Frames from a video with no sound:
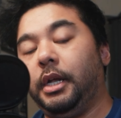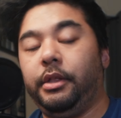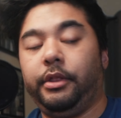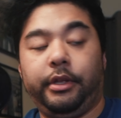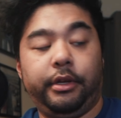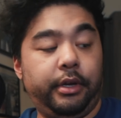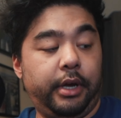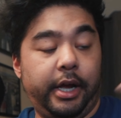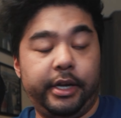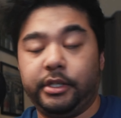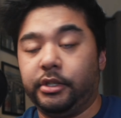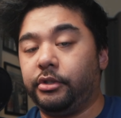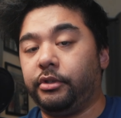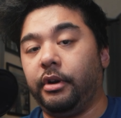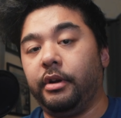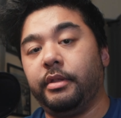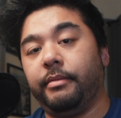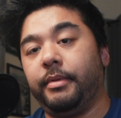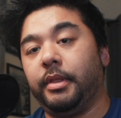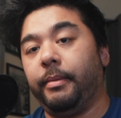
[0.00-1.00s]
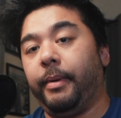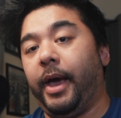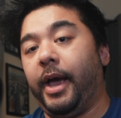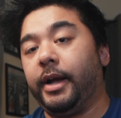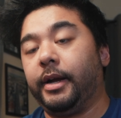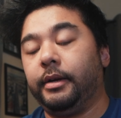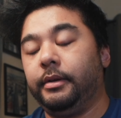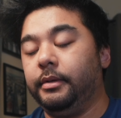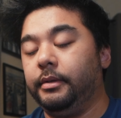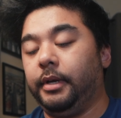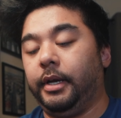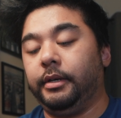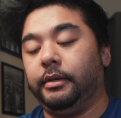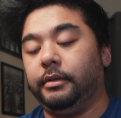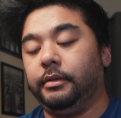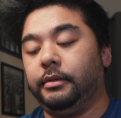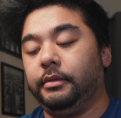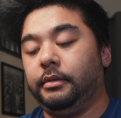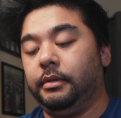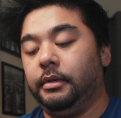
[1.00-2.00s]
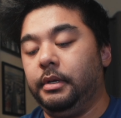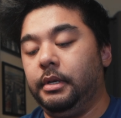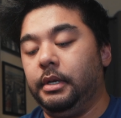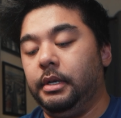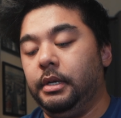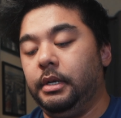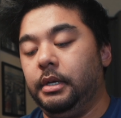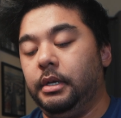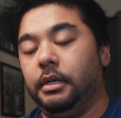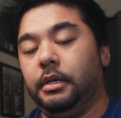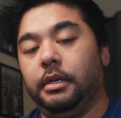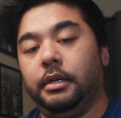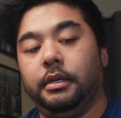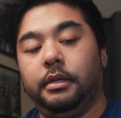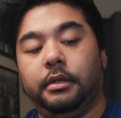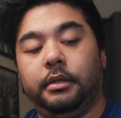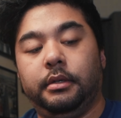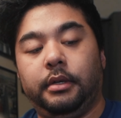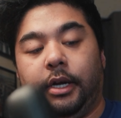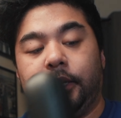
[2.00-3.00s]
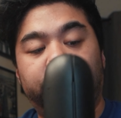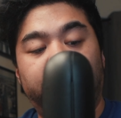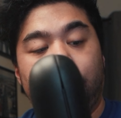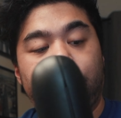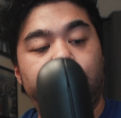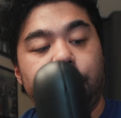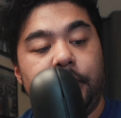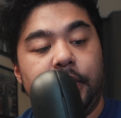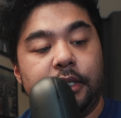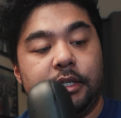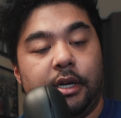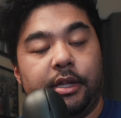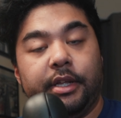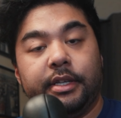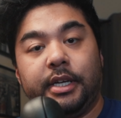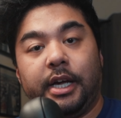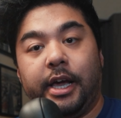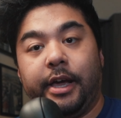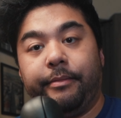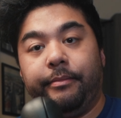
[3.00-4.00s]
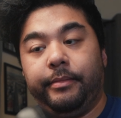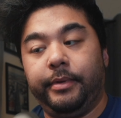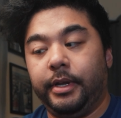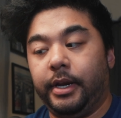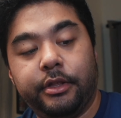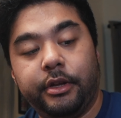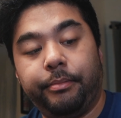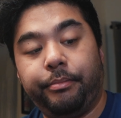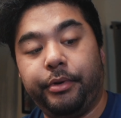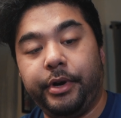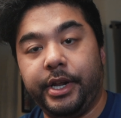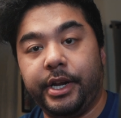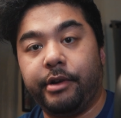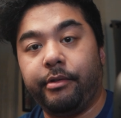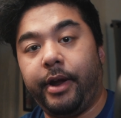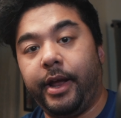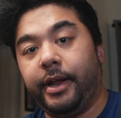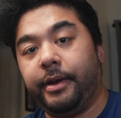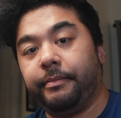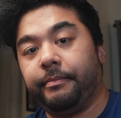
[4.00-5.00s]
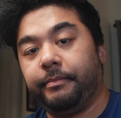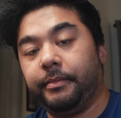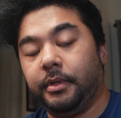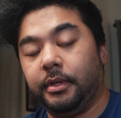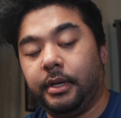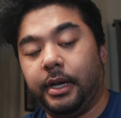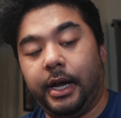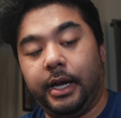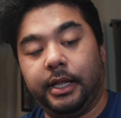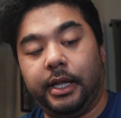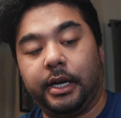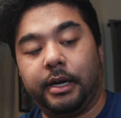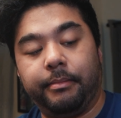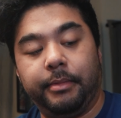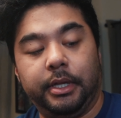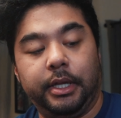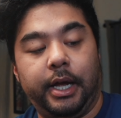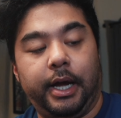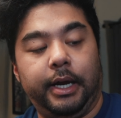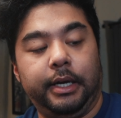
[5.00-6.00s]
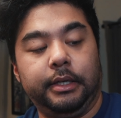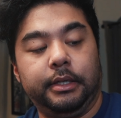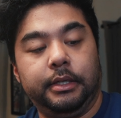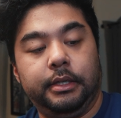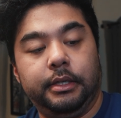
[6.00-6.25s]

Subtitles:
I just throw them in the bag. I travel with these all the time. They're pretty great. I like them a lot.